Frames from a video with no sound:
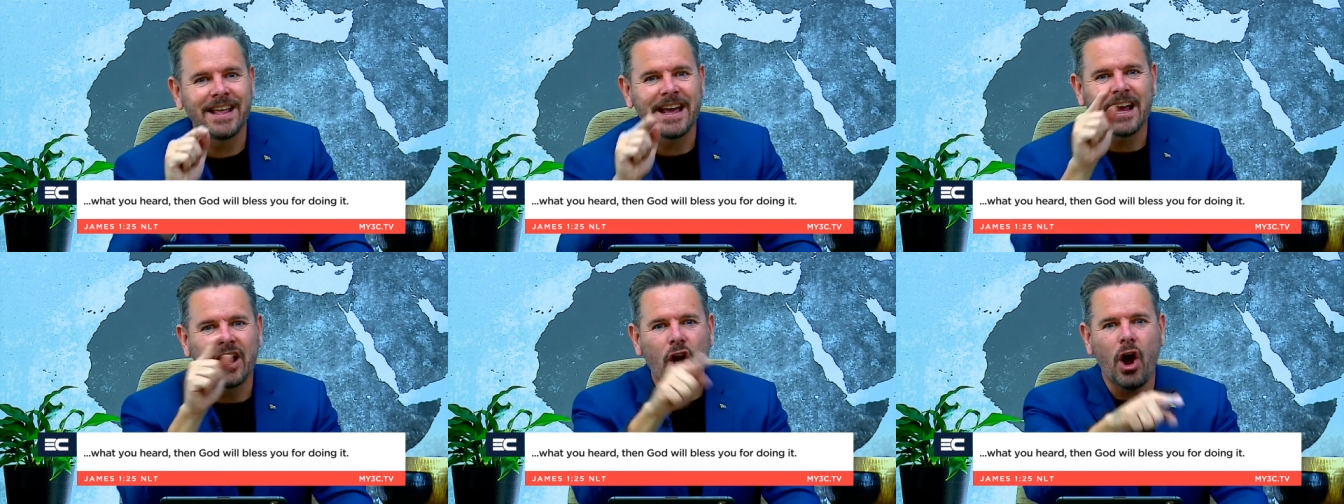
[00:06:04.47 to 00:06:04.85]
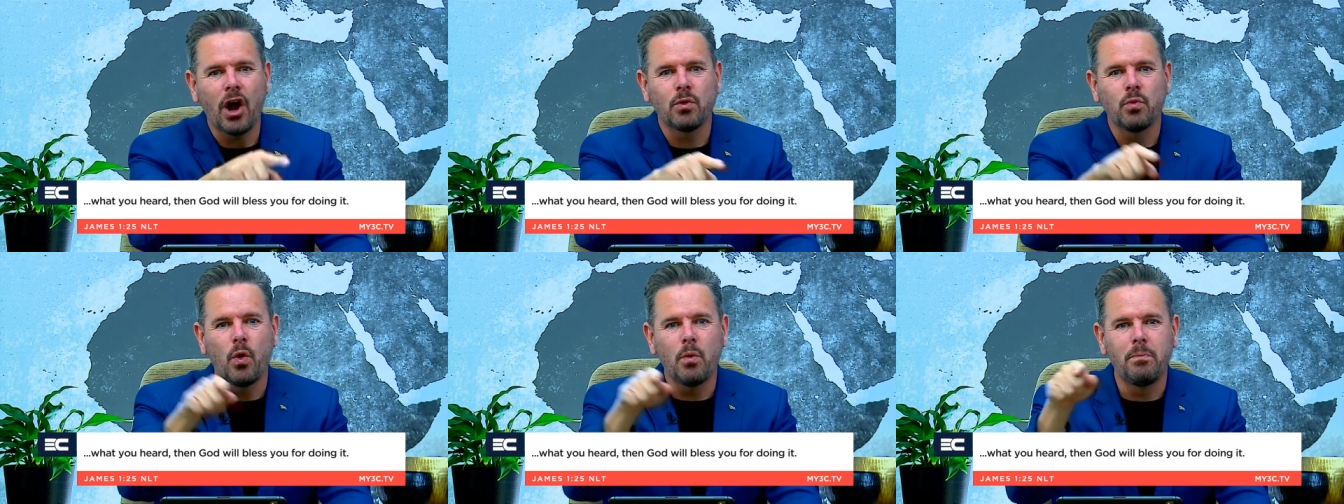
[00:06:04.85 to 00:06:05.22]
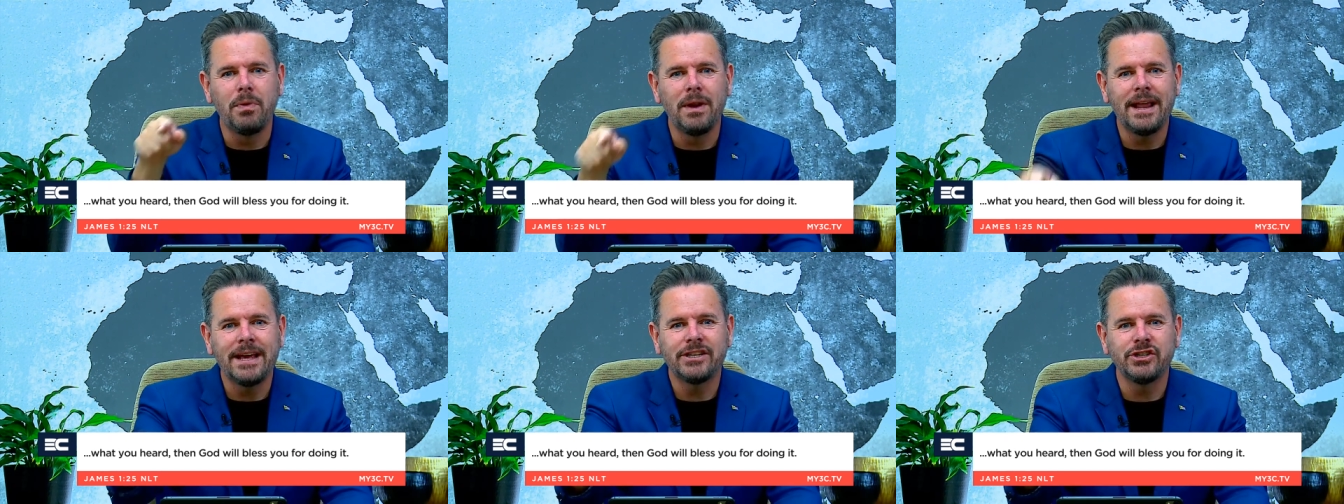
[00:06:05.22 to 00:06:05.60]
Then God will
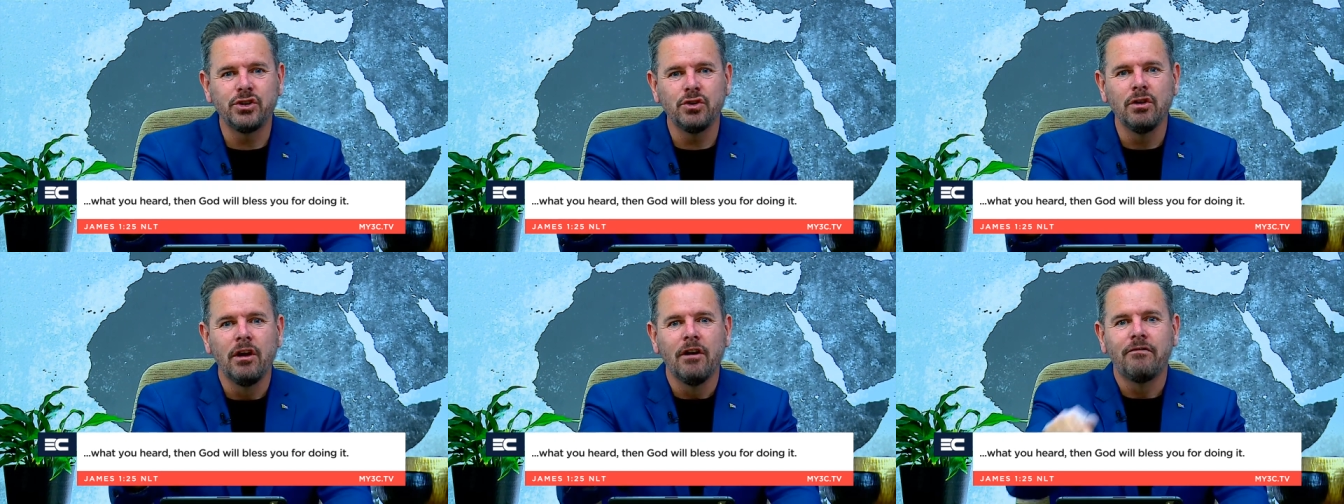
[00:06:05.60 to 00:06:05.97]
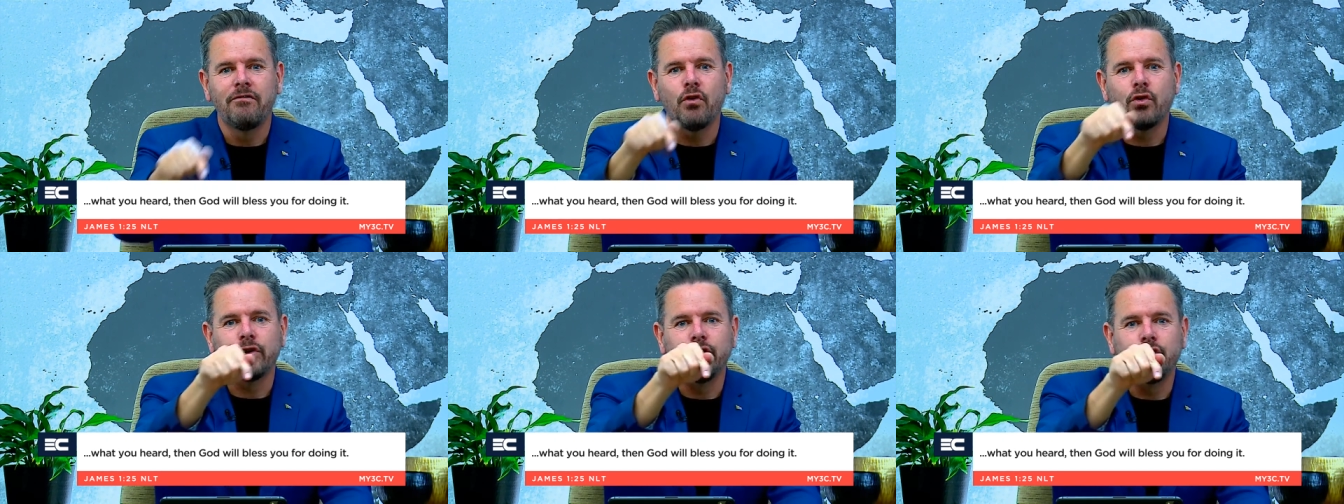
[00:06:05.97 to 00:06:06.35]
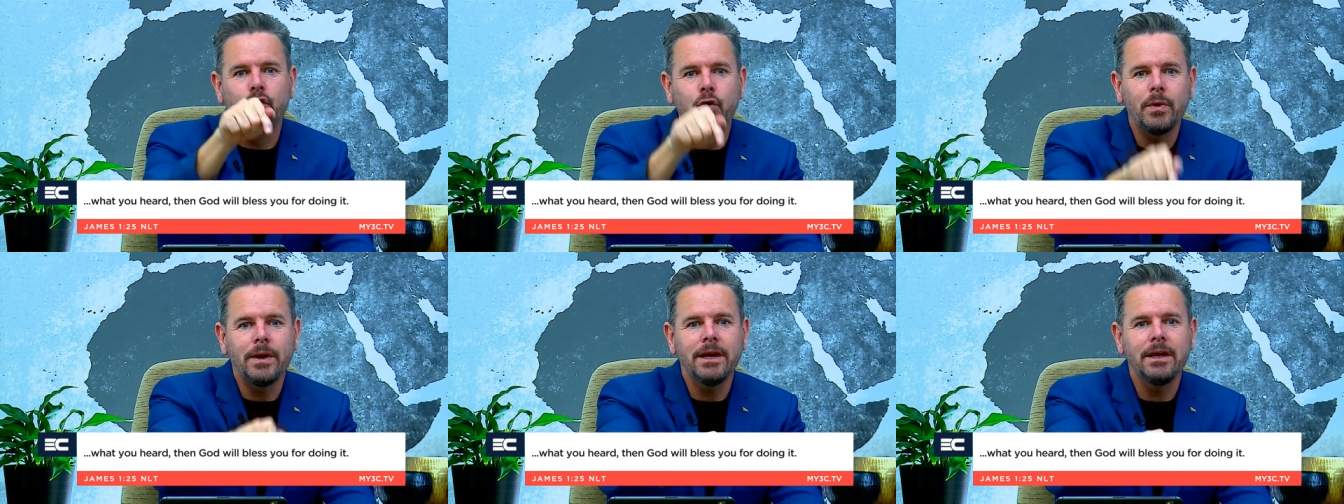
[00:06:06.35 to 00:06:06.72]
bless you for
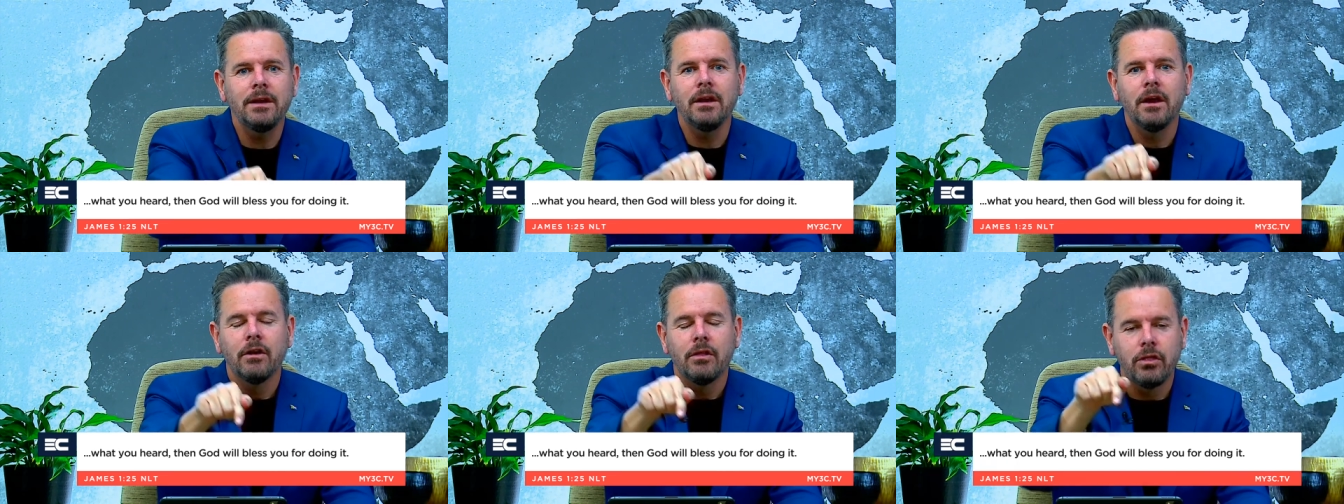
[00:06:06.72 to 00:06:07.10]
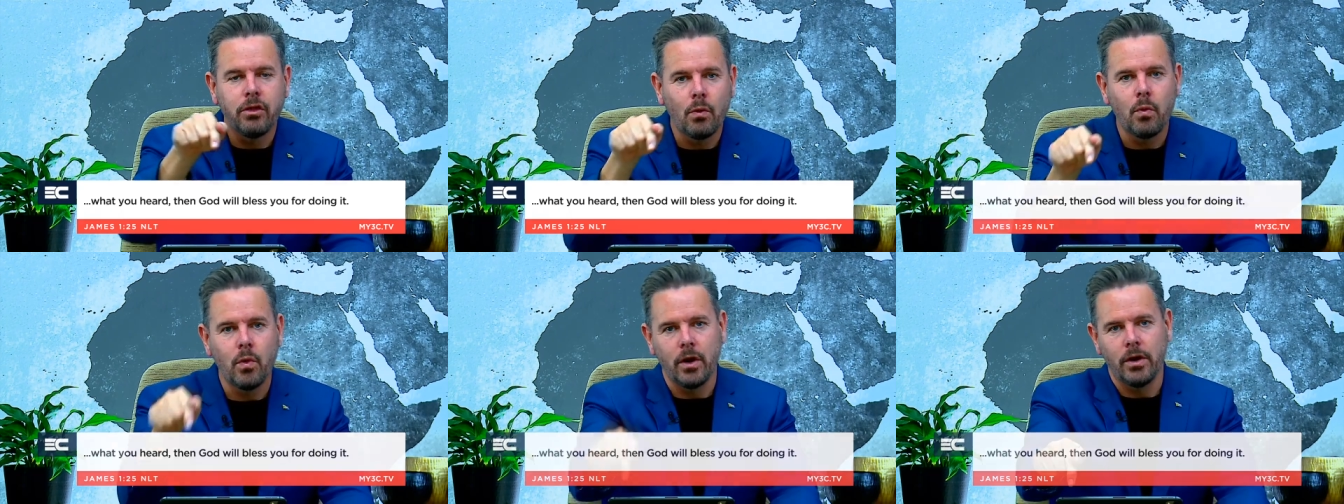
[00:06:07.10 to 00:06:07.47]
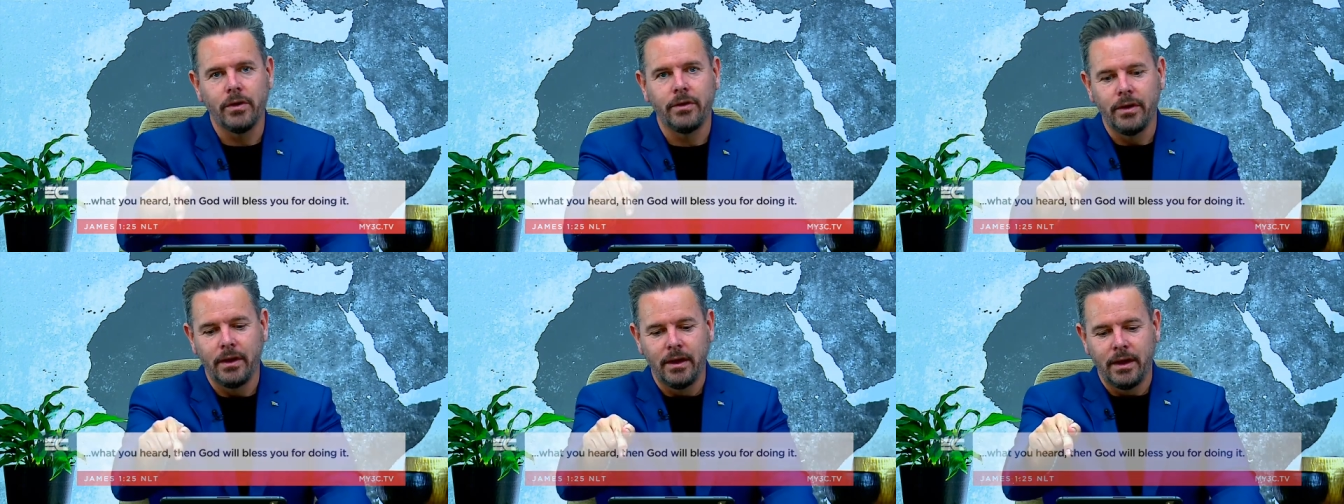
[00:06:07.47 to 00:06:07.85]
doing the
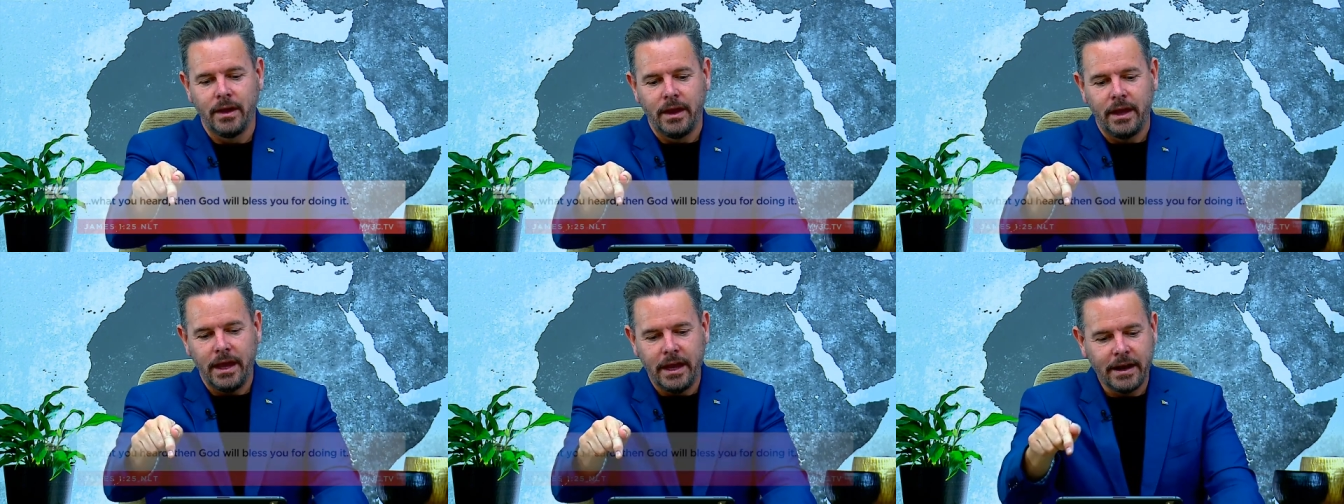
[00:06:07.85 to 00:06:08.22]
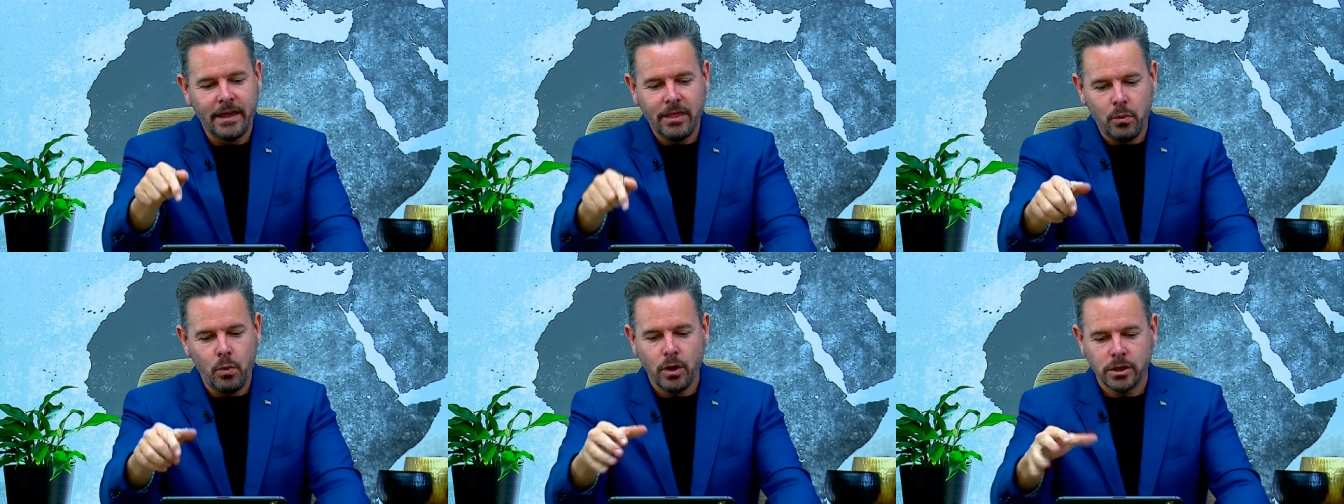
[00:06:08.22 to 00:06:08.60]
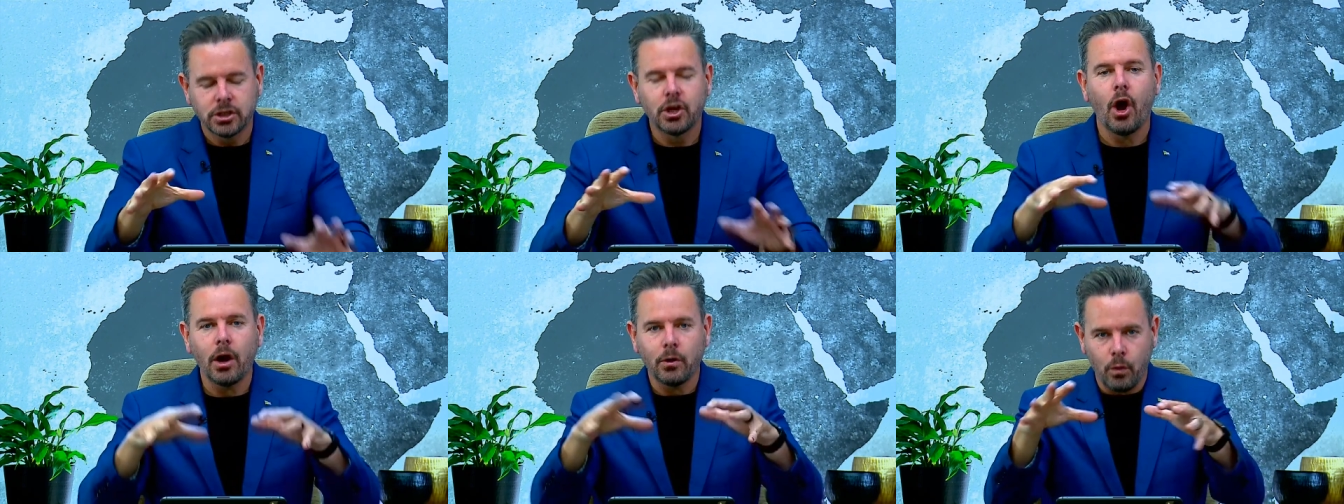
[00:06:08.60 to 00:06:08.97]
word. In other
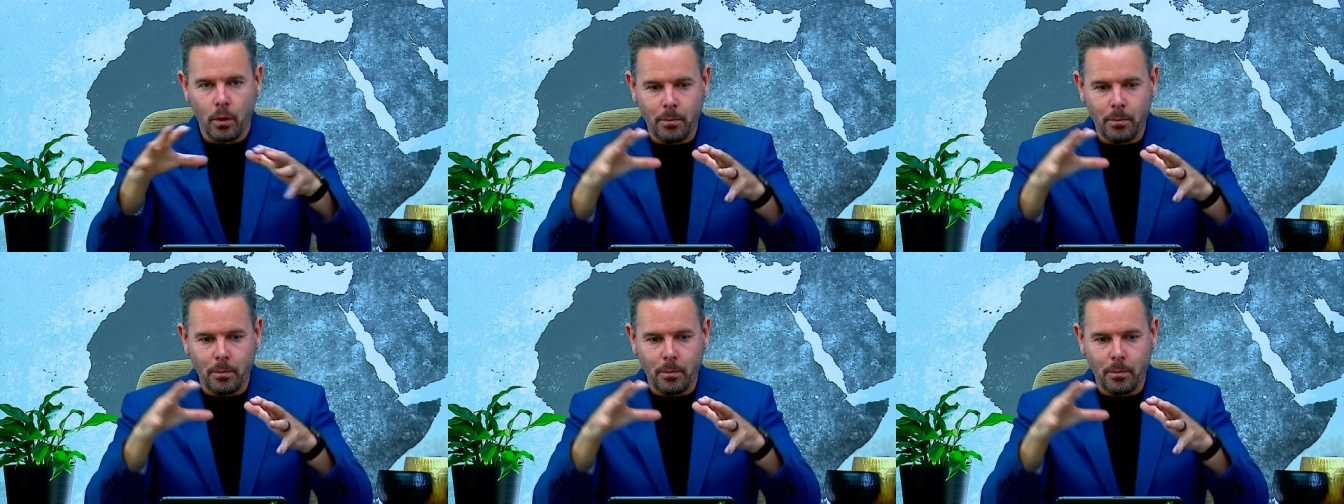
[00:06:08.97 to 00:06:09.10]
words, God